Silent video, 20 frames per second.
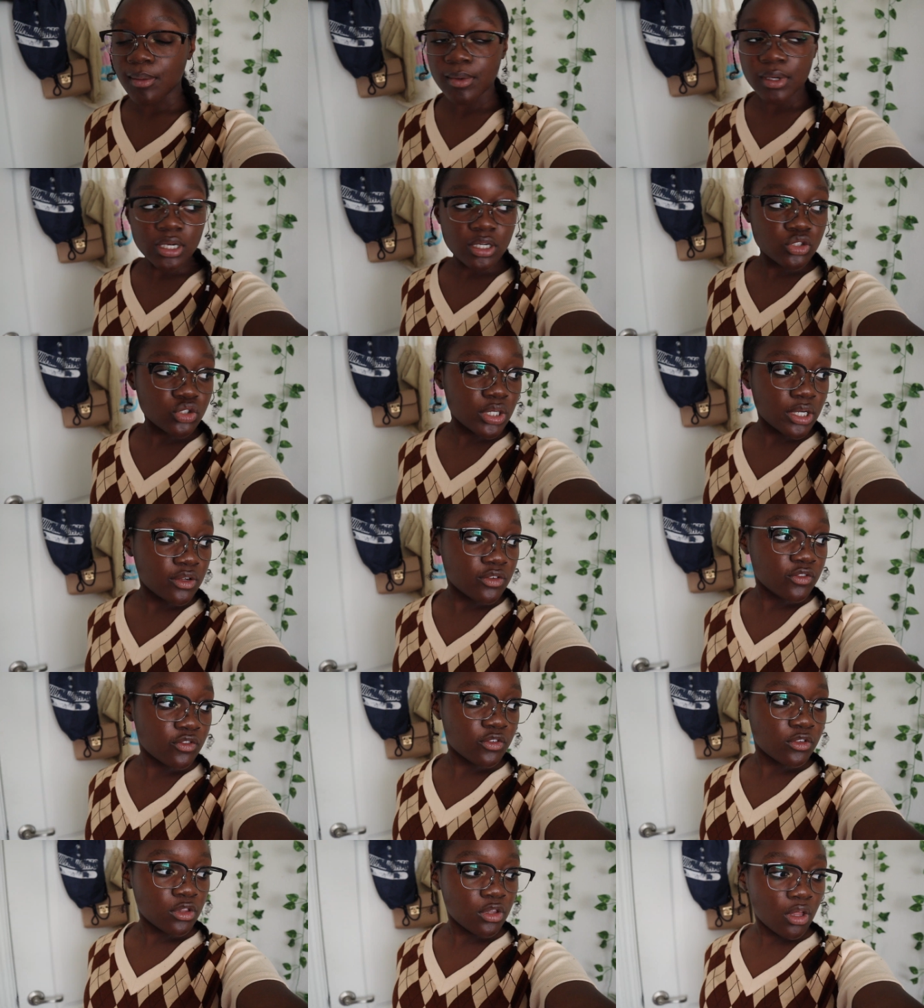i'm gonna try to
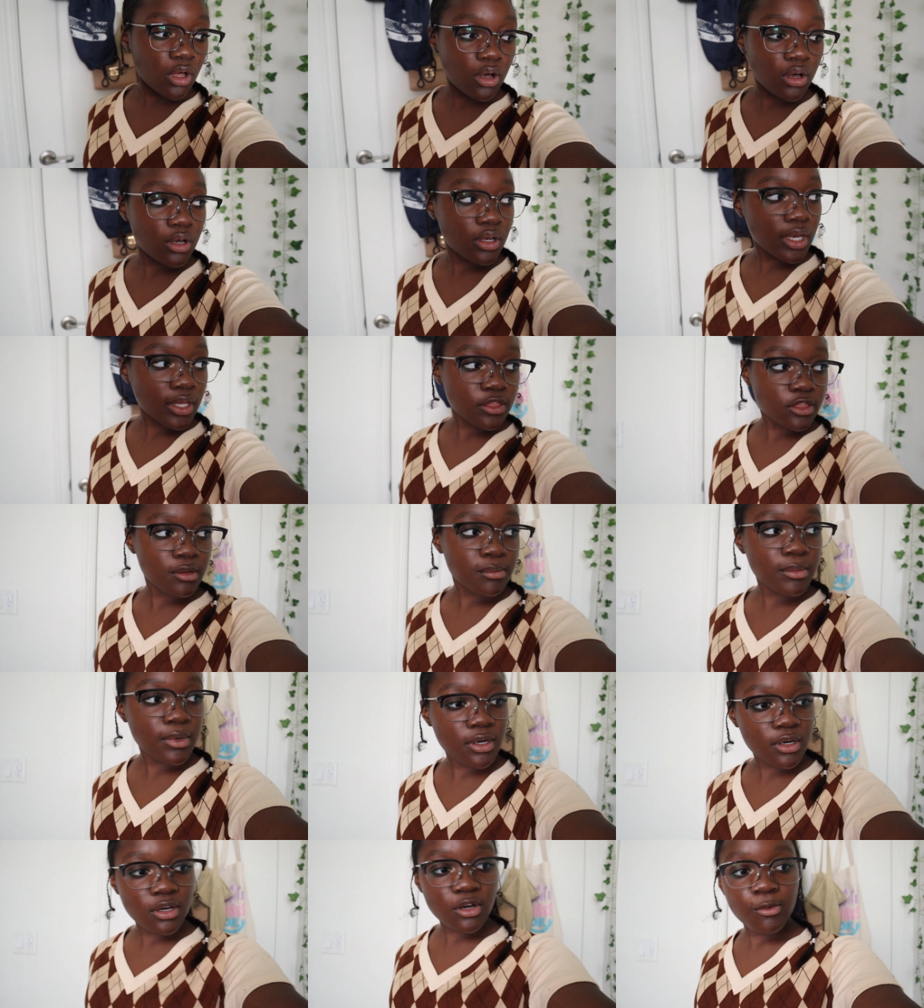vlog at the
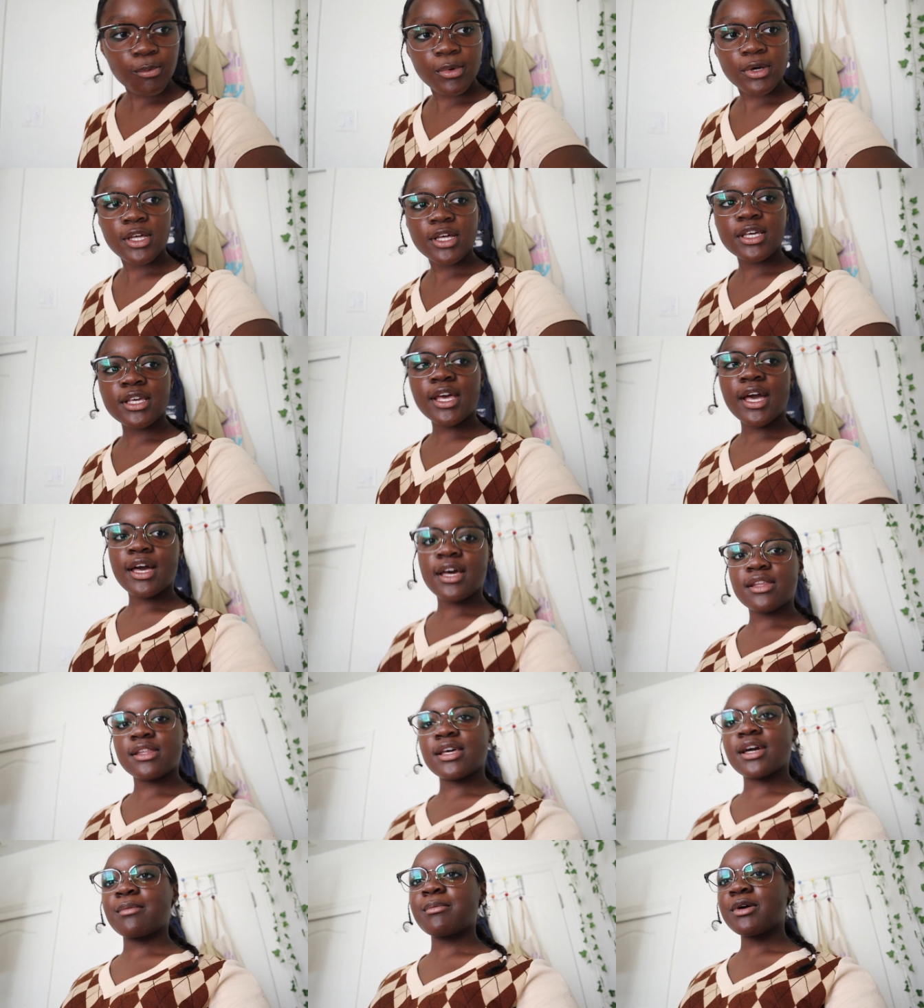mall but again
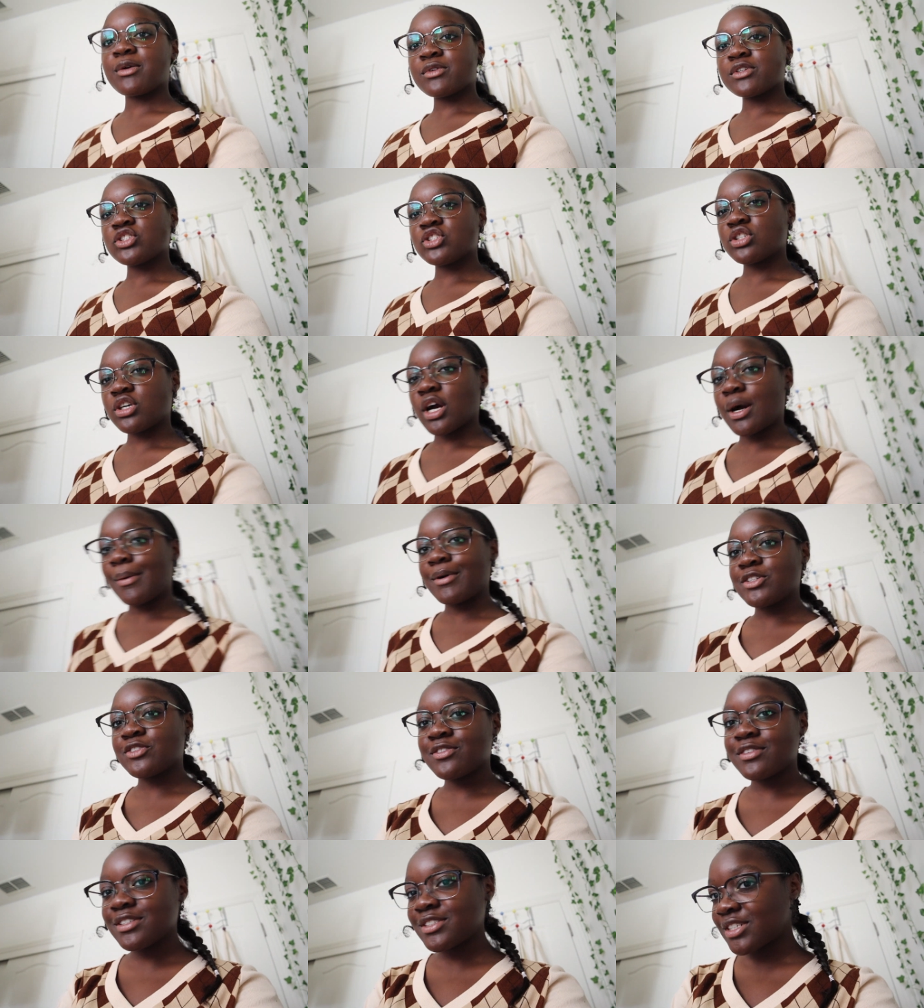like i'm not really sure how
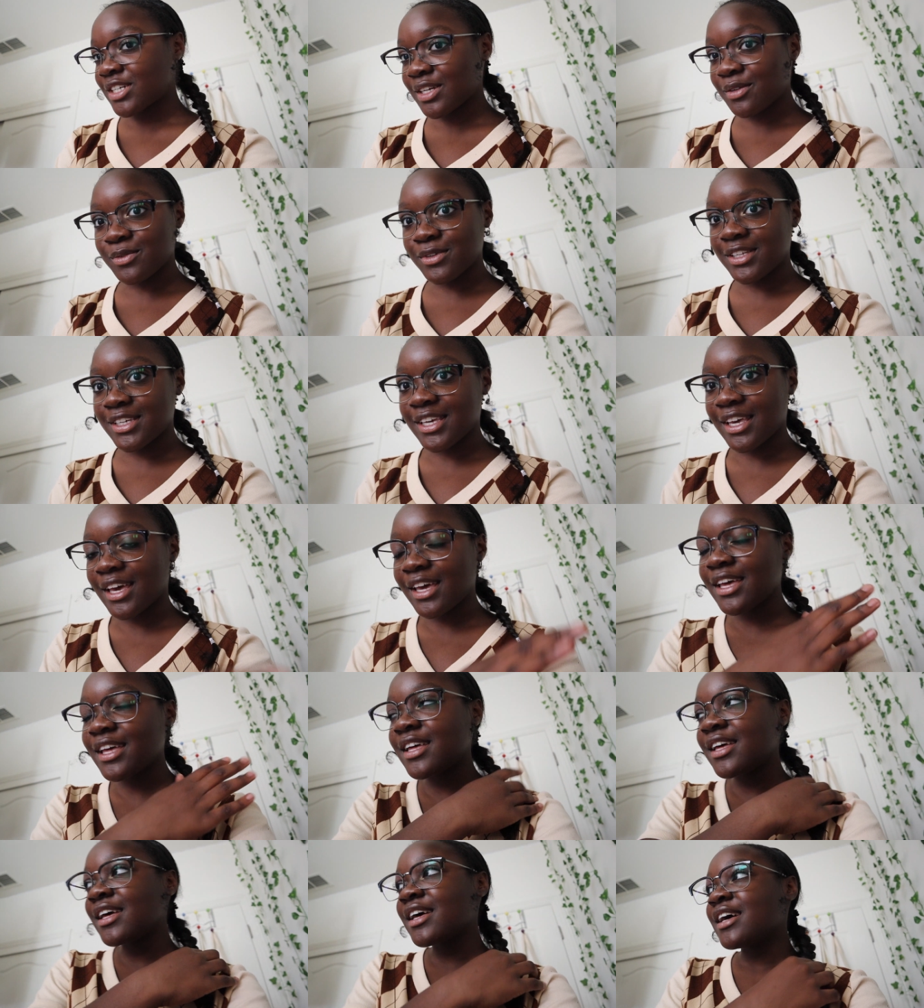much footage i can really
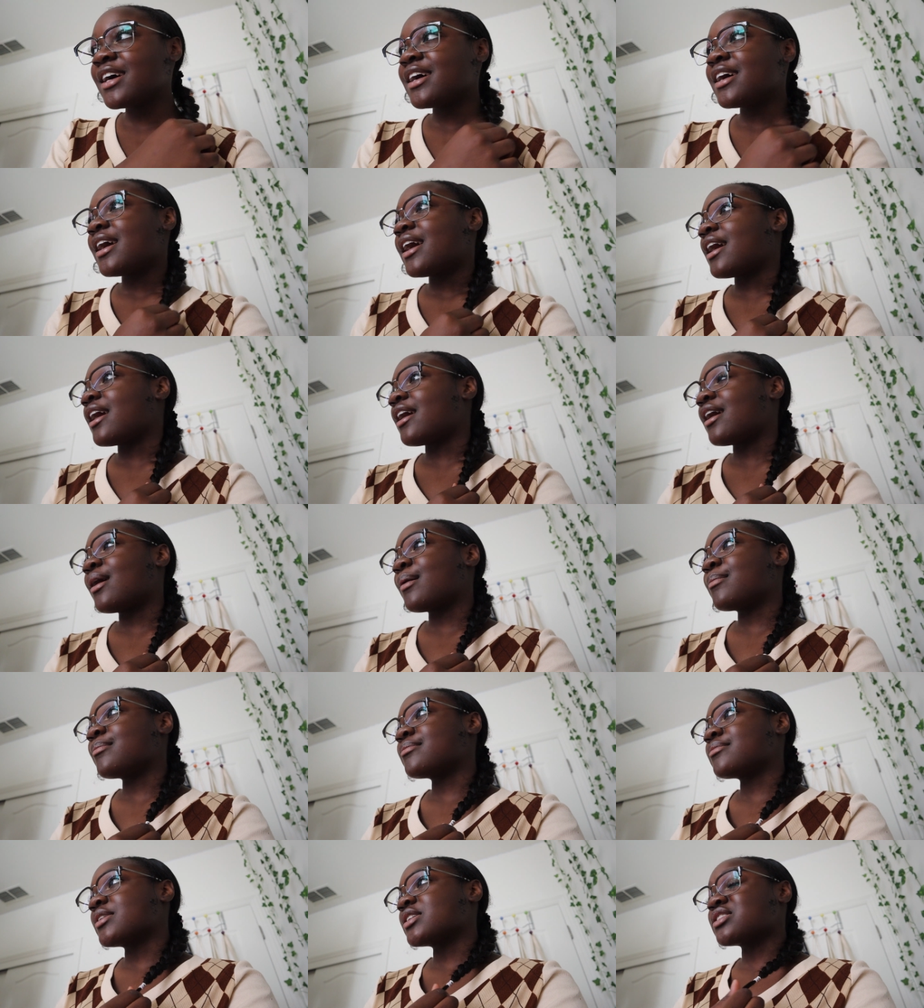get
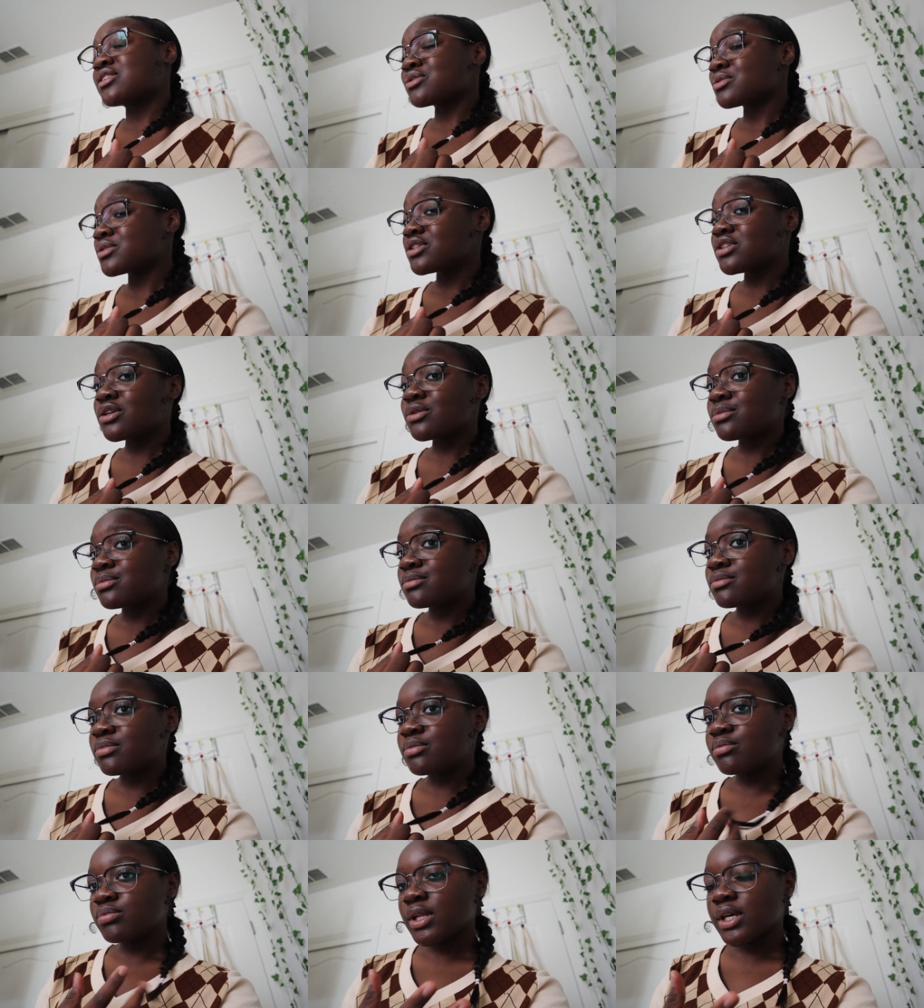um because i don't really know
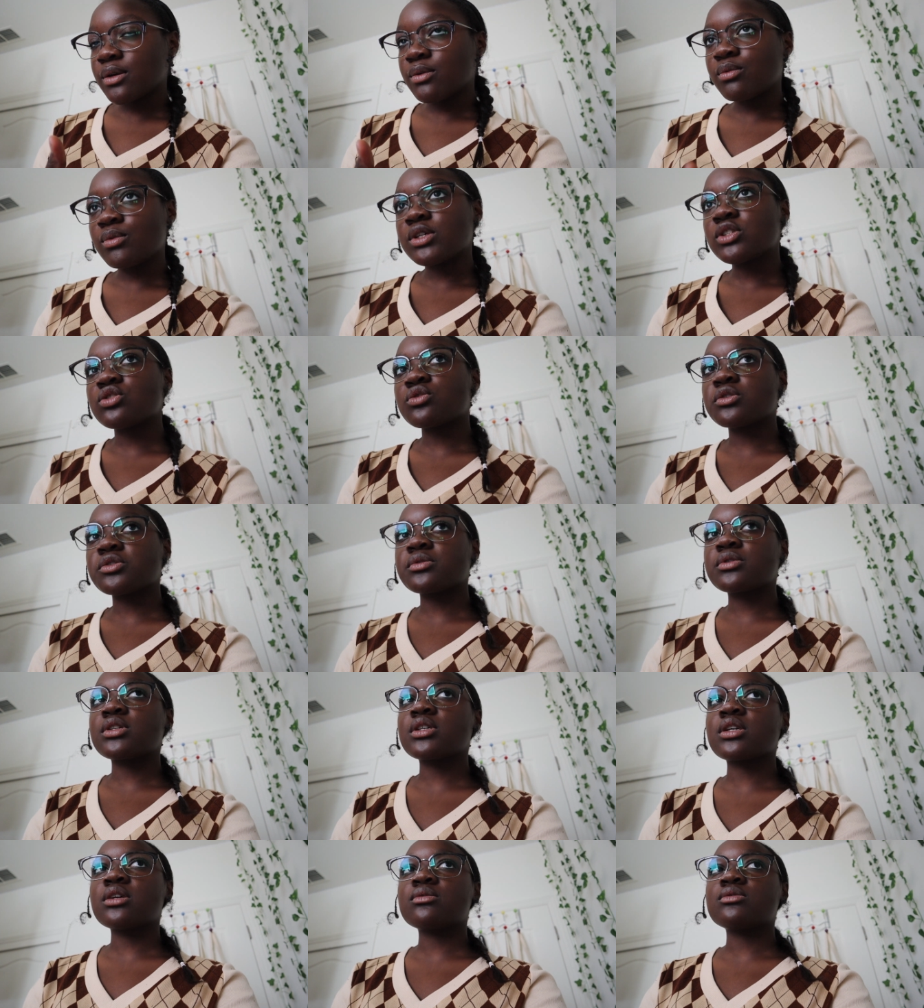like what stores we're
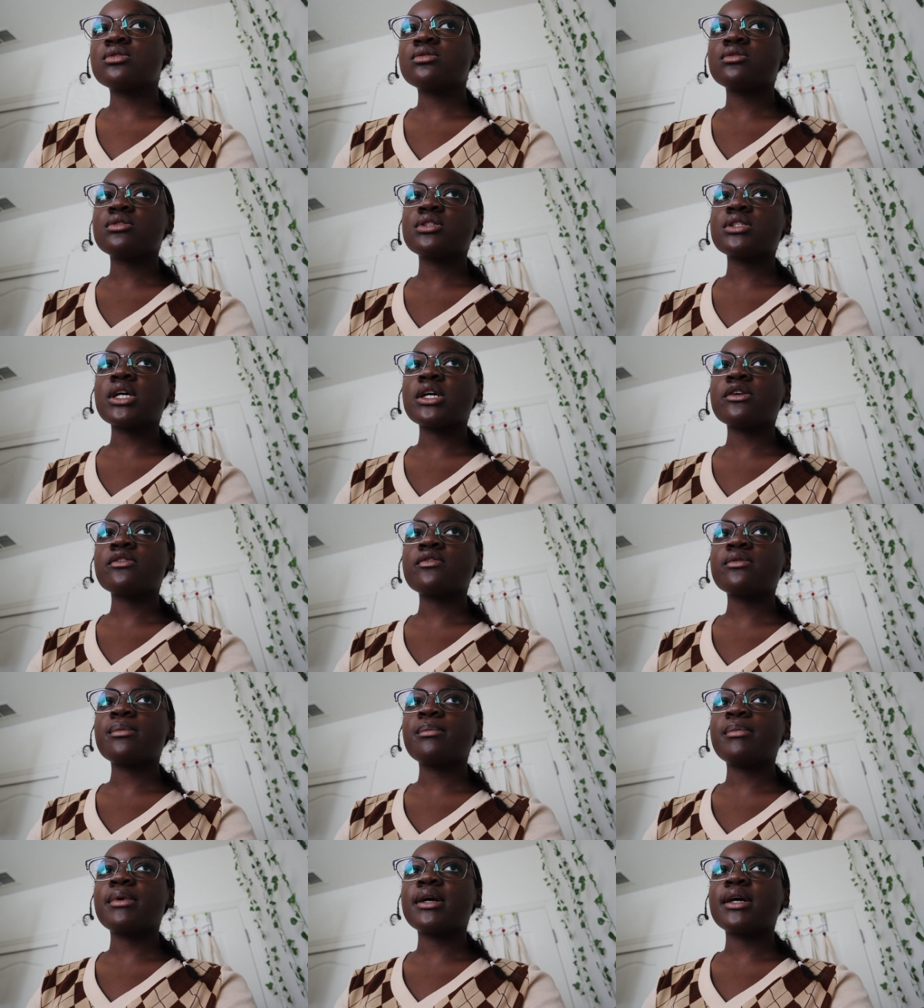gonna go to and stuff
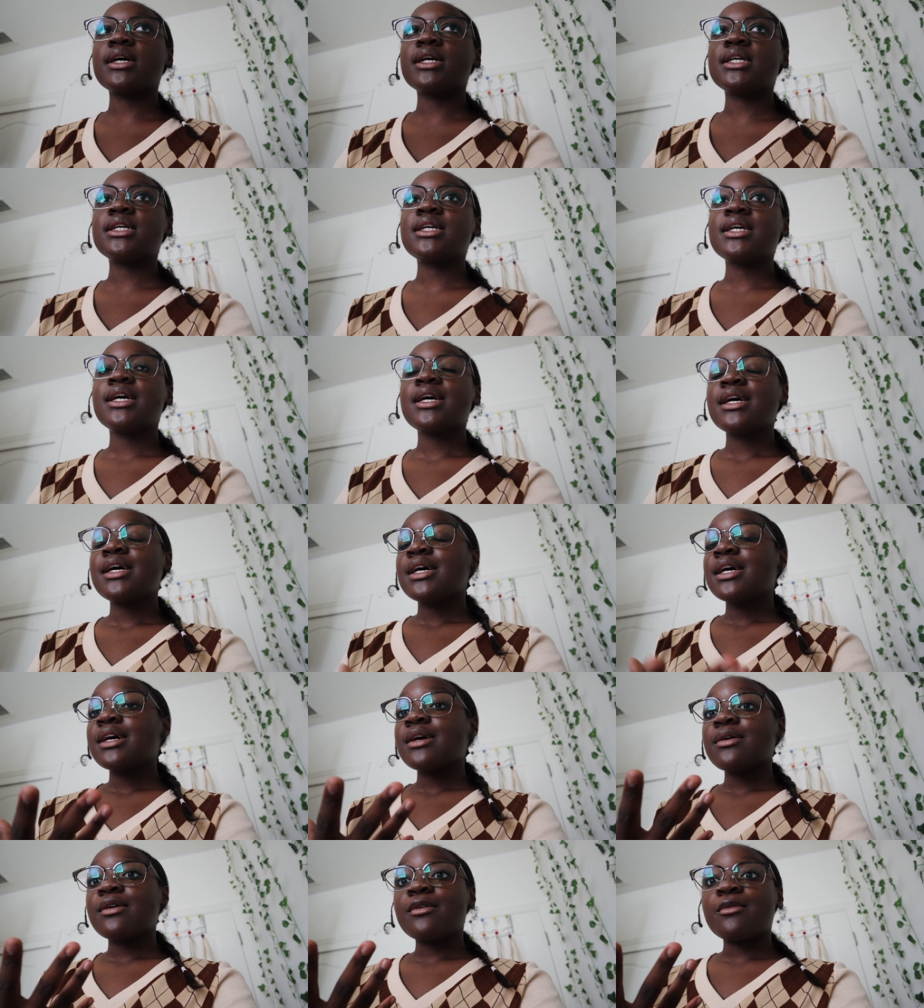but
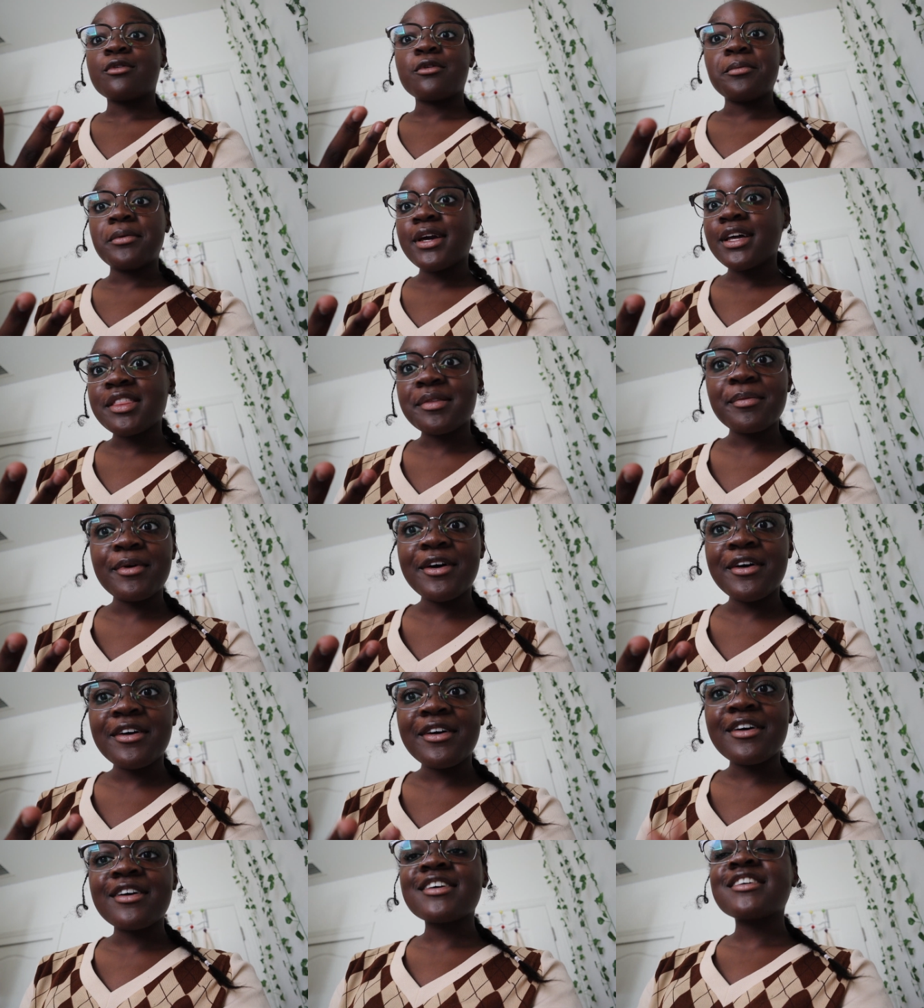we'll be at the
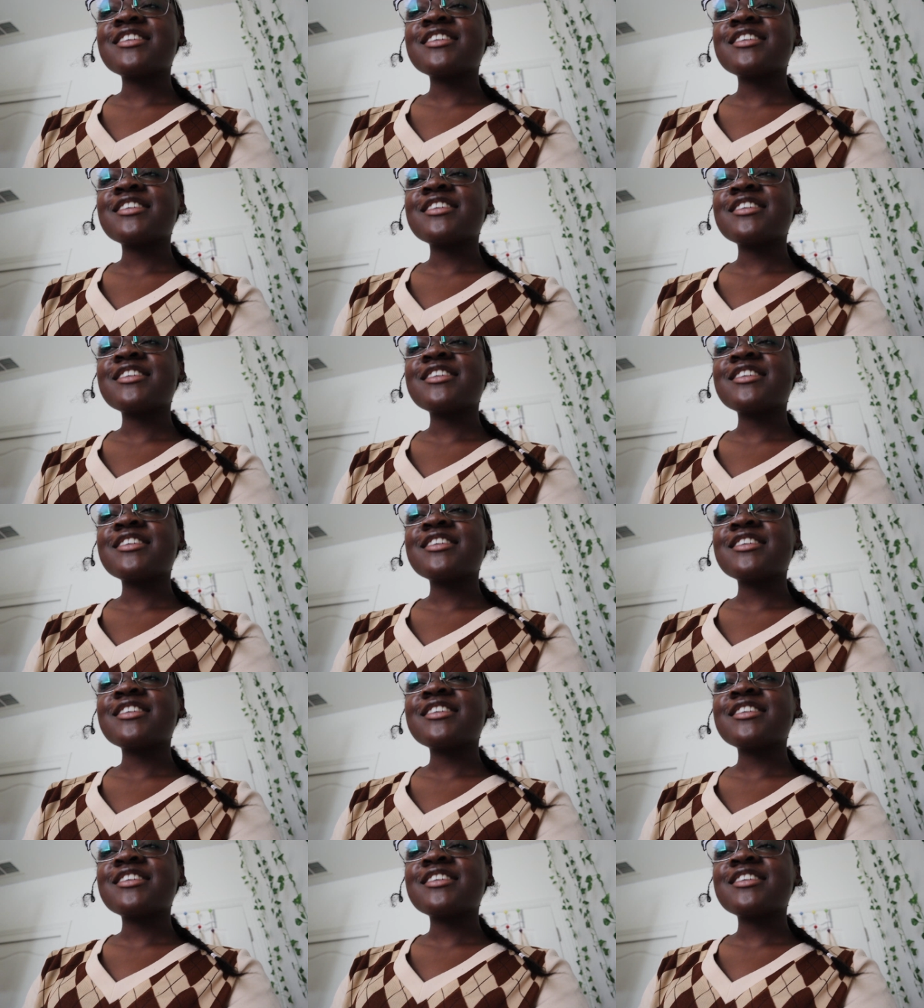mall.